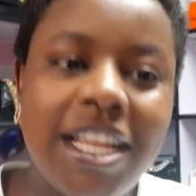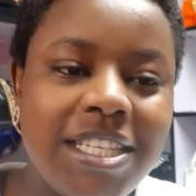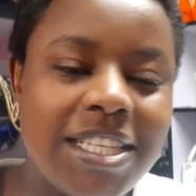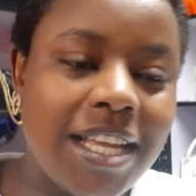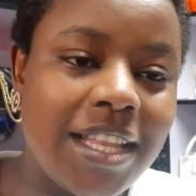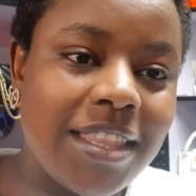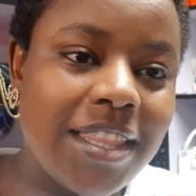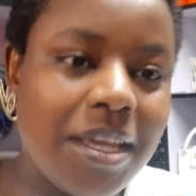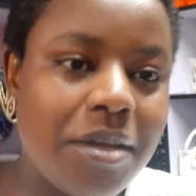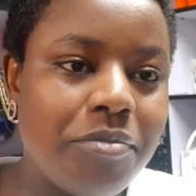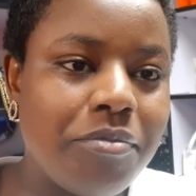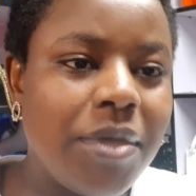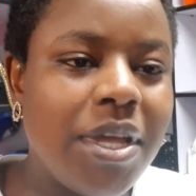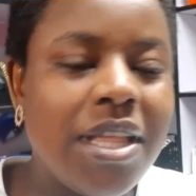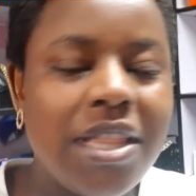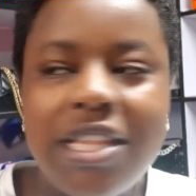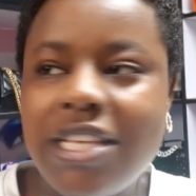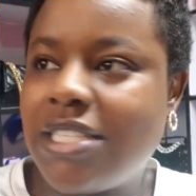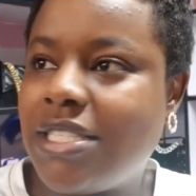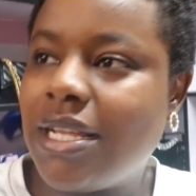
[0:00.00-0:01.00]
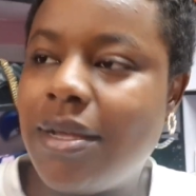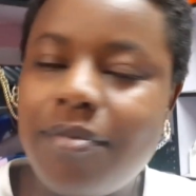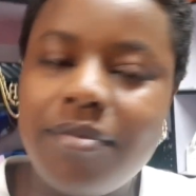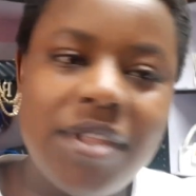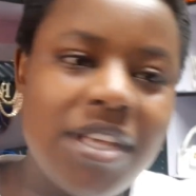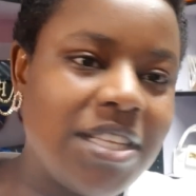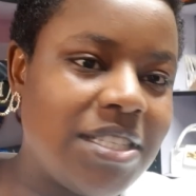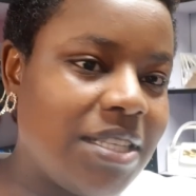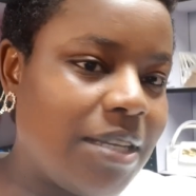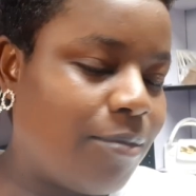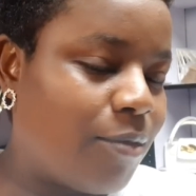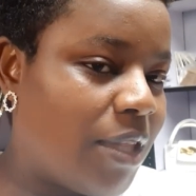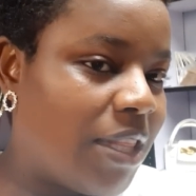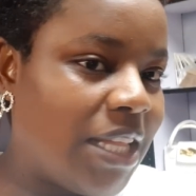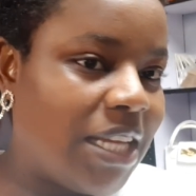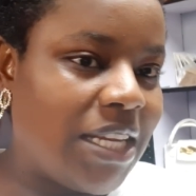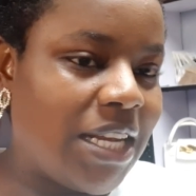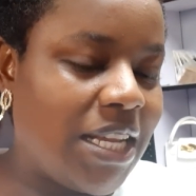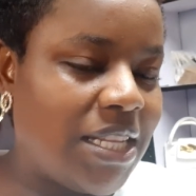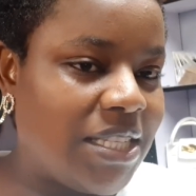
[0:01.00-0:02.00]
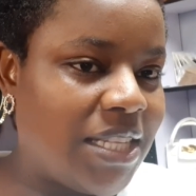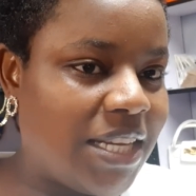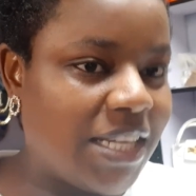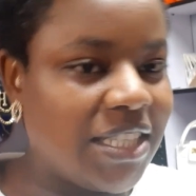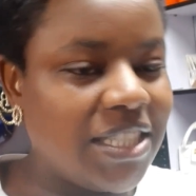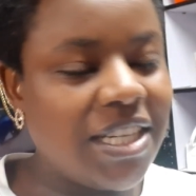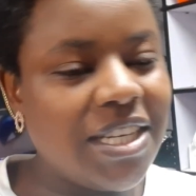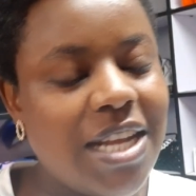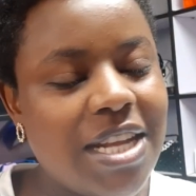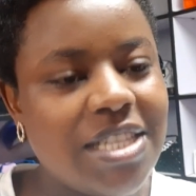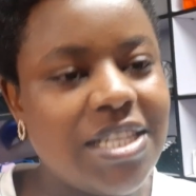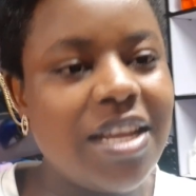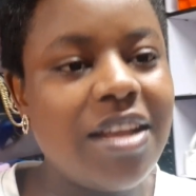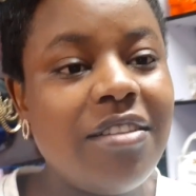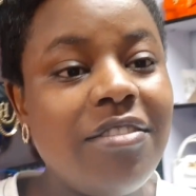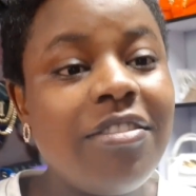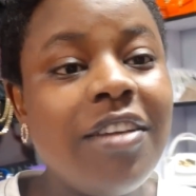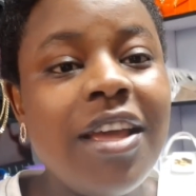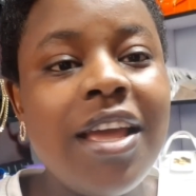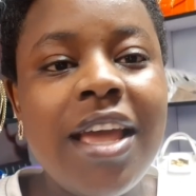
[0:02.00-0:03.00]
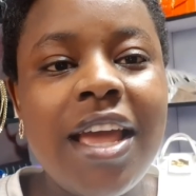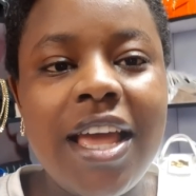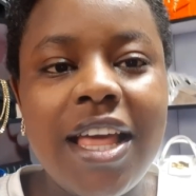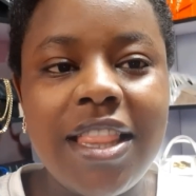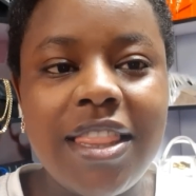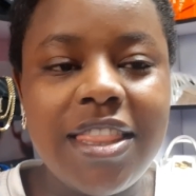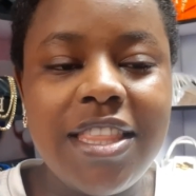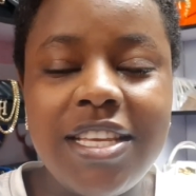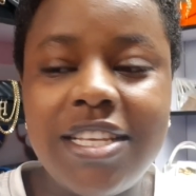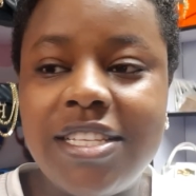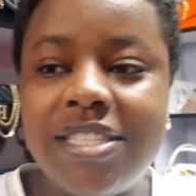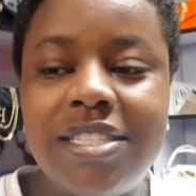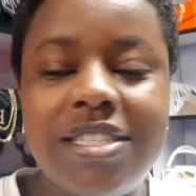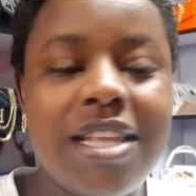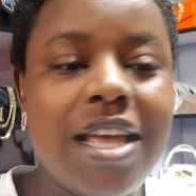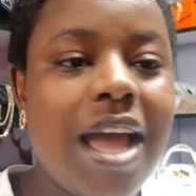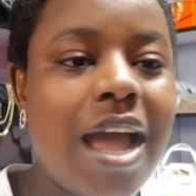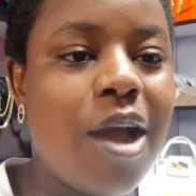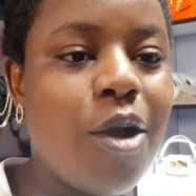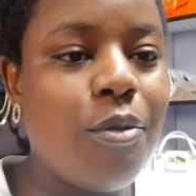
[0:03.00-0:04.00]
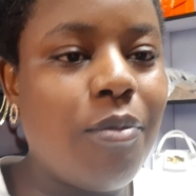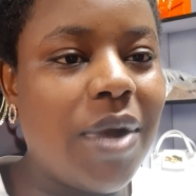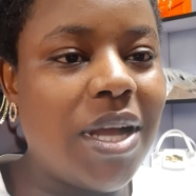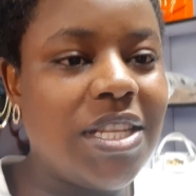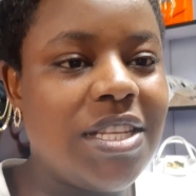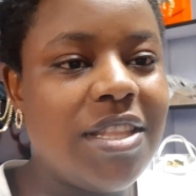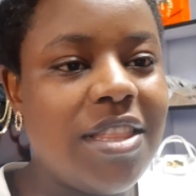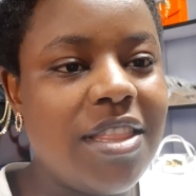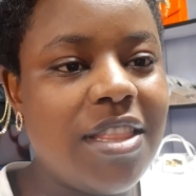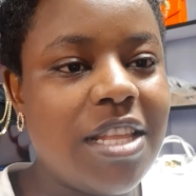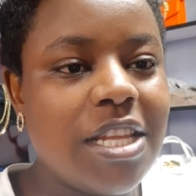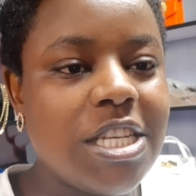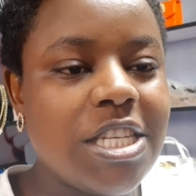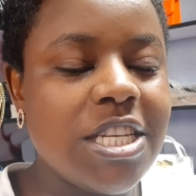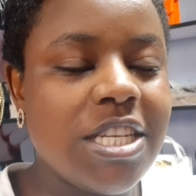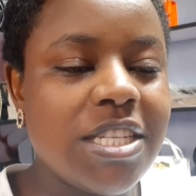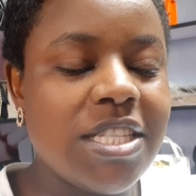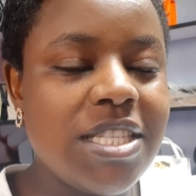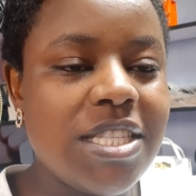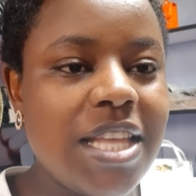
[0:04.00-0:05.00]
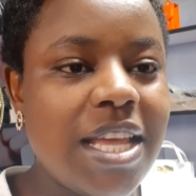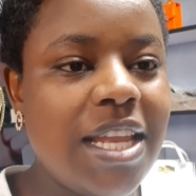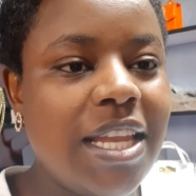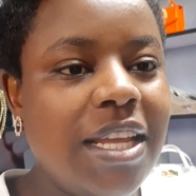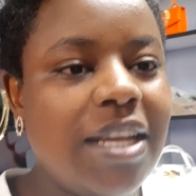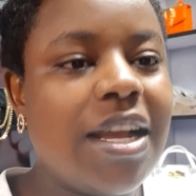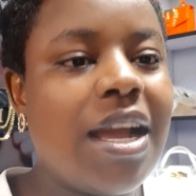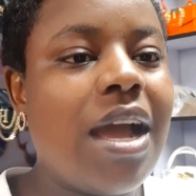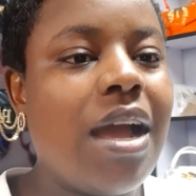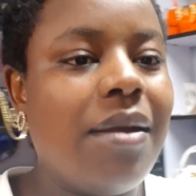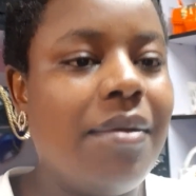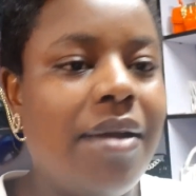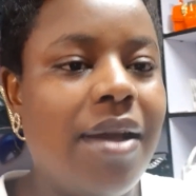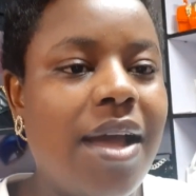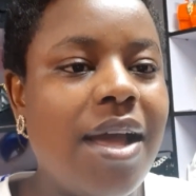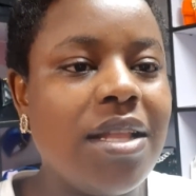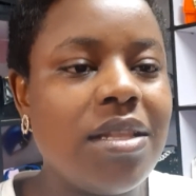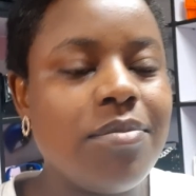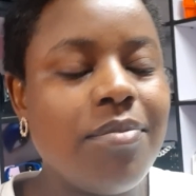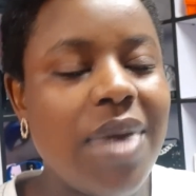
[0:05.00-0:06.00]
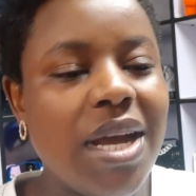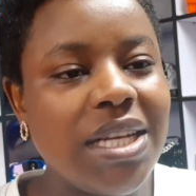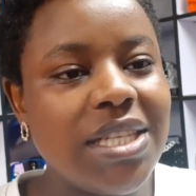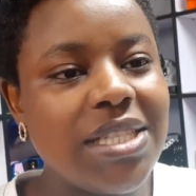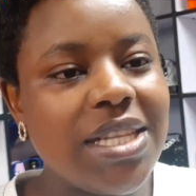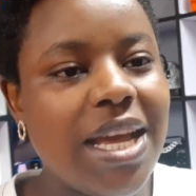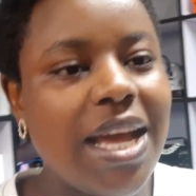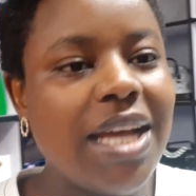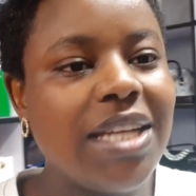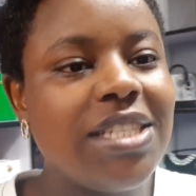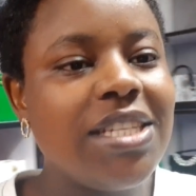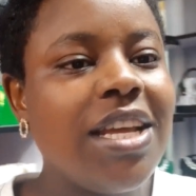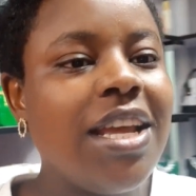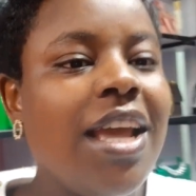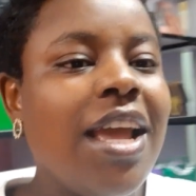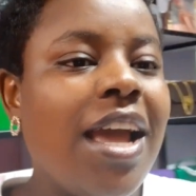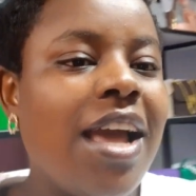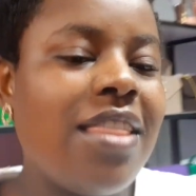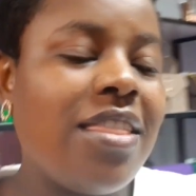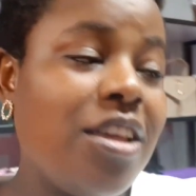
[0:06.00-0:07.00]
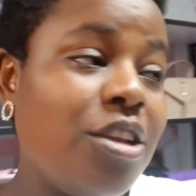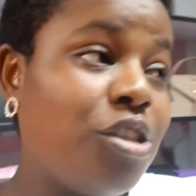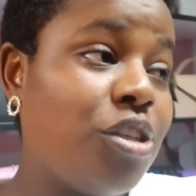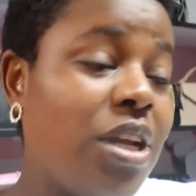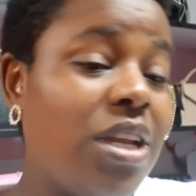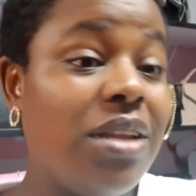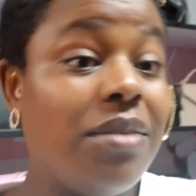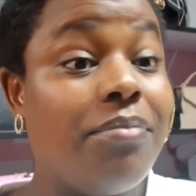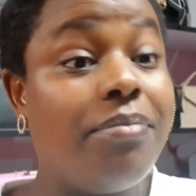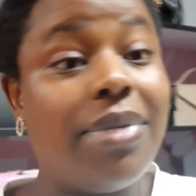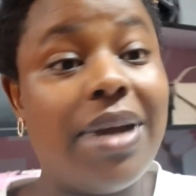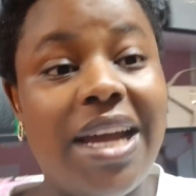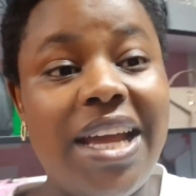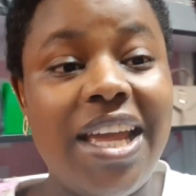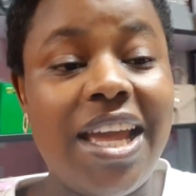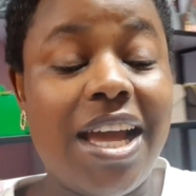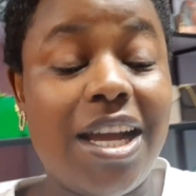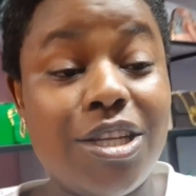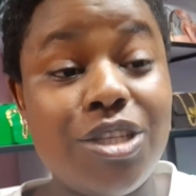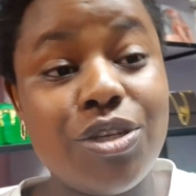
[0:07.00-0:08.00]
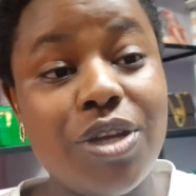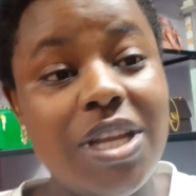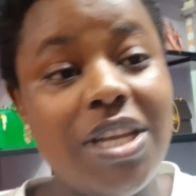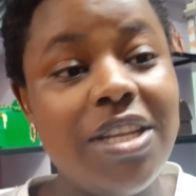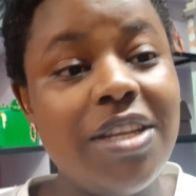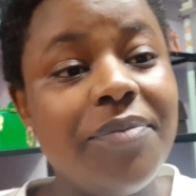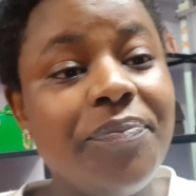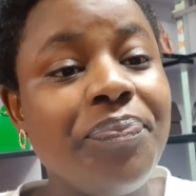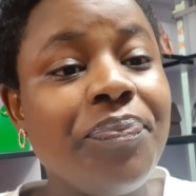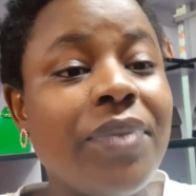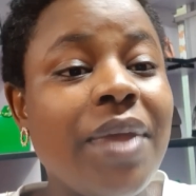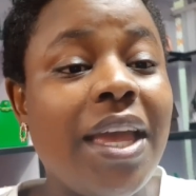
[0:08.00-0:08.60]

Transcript: I tell them this is someone that has rented a shelf, and this is how much she's selling her handbags at, and they usually buy actually,